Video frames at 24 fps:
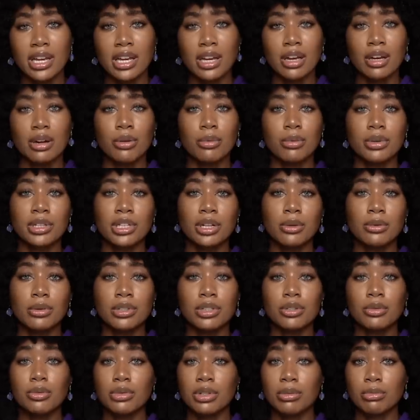hair, when I
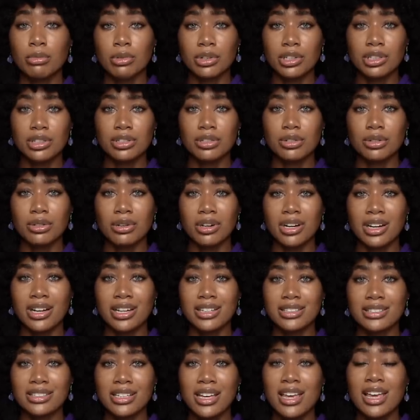want to
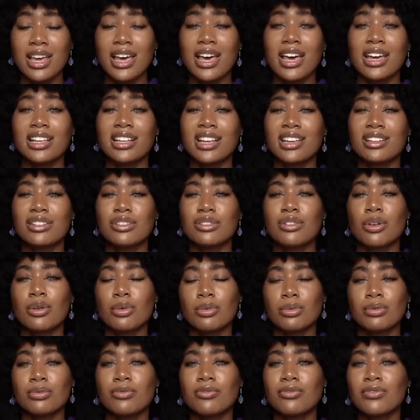re-moisturize, and I
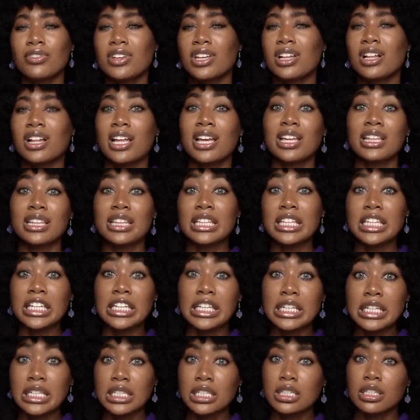don't feel I
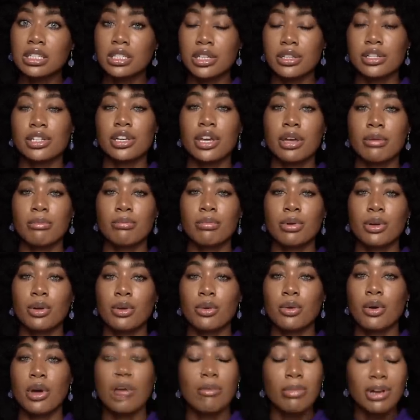need to
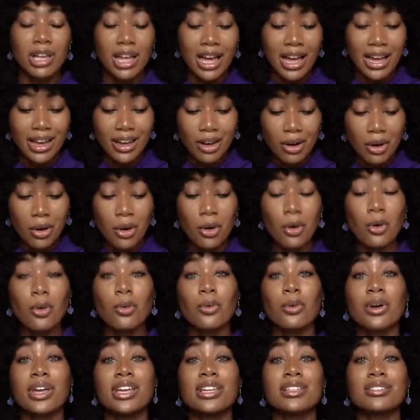shampoo. But I
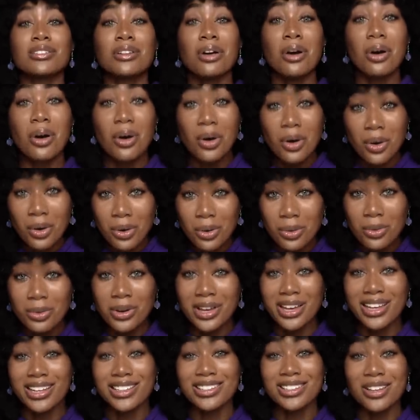always,
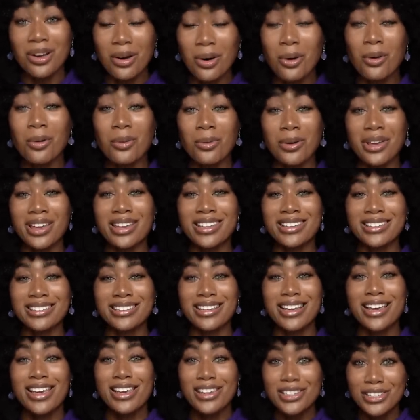always, always
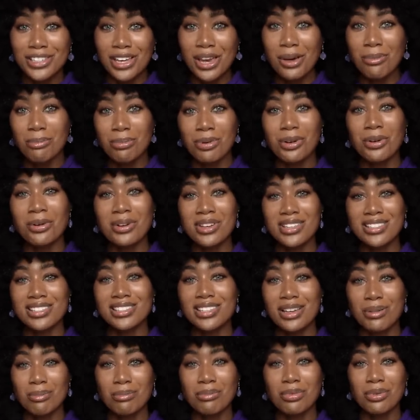shampoo at
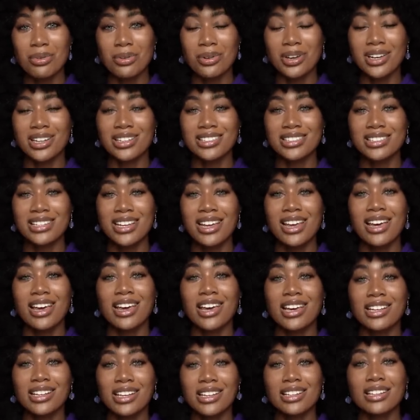some point.
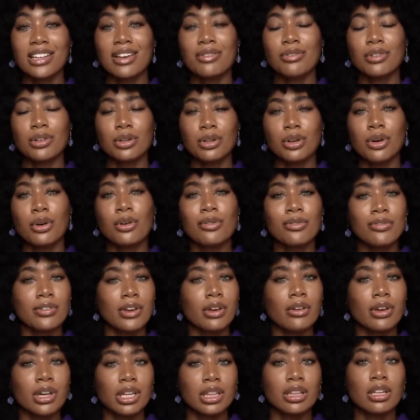And I never go
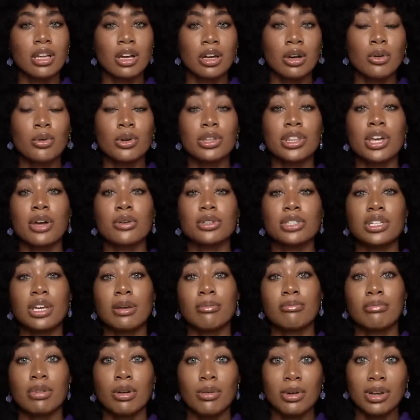very long without
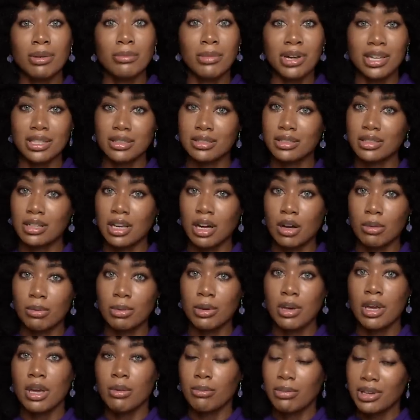shampooing my
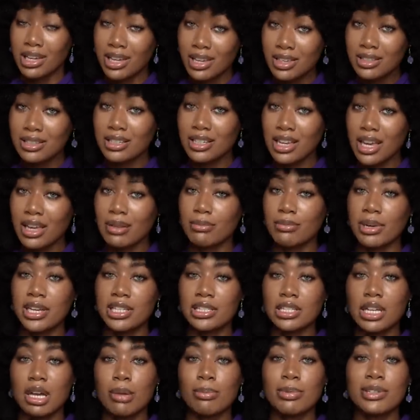scalp because, again, my
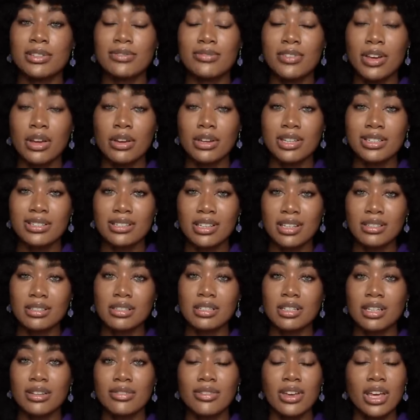scalp is very
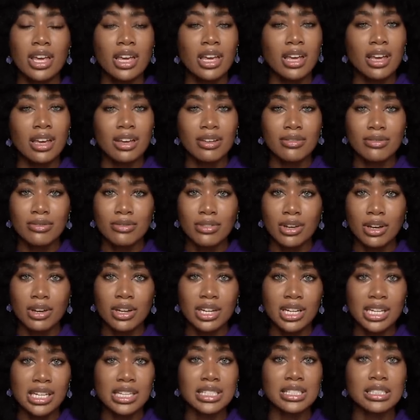sensitive and
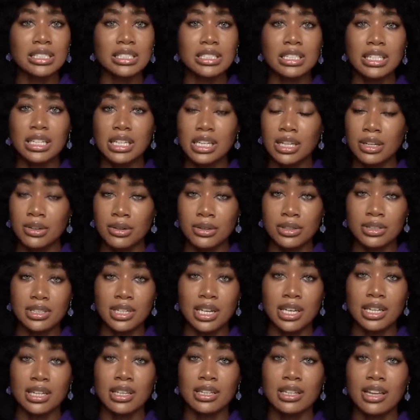very easily
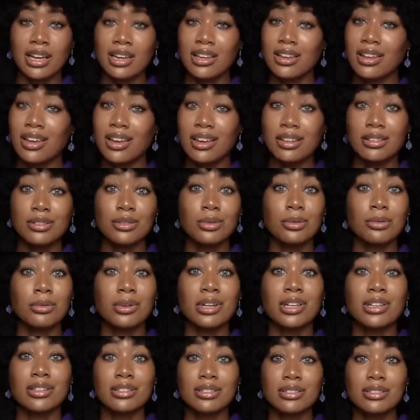irritated. I can't
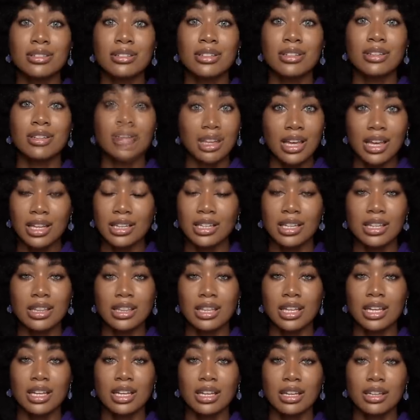risk
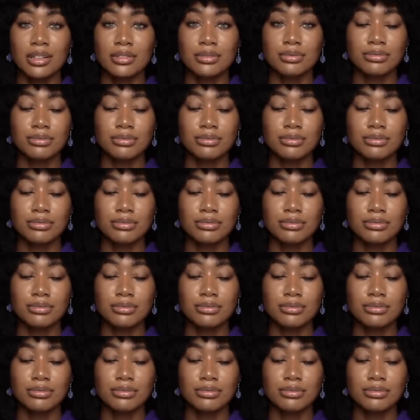anything.